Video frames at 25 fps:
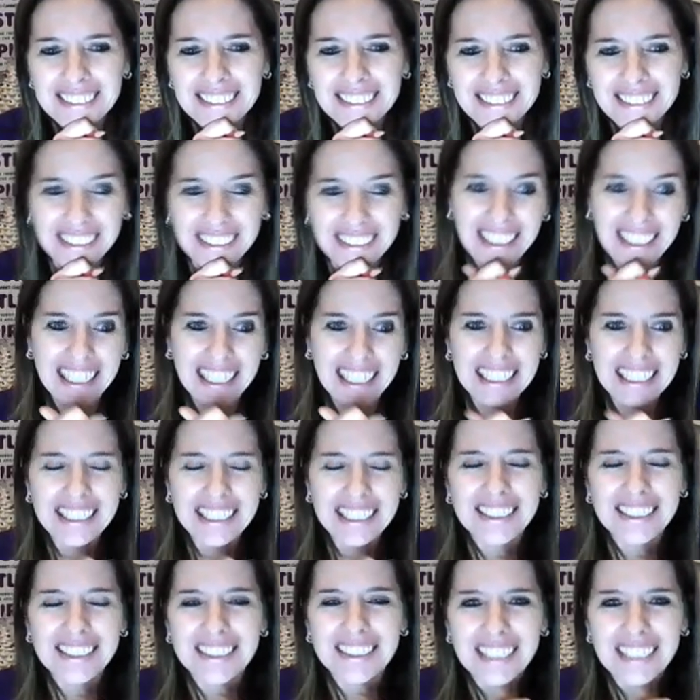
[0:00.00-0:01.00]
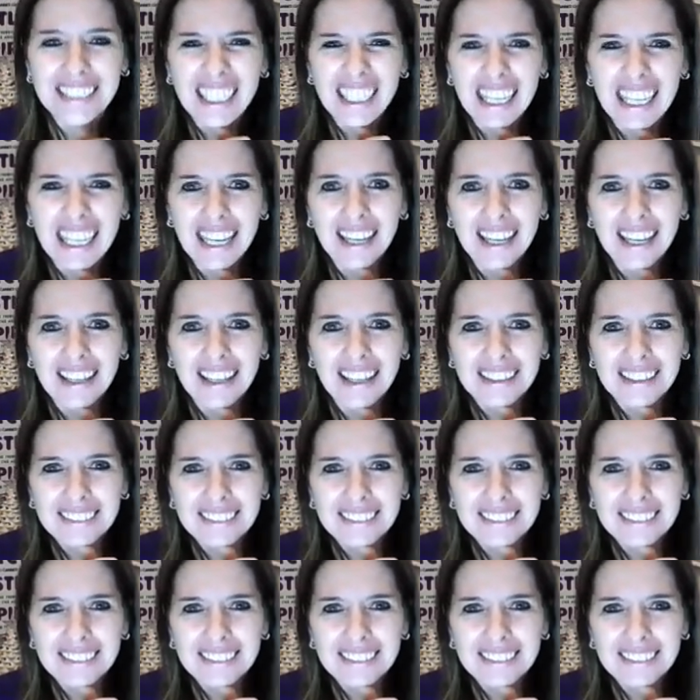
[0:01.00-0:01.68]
The IE is saying eh.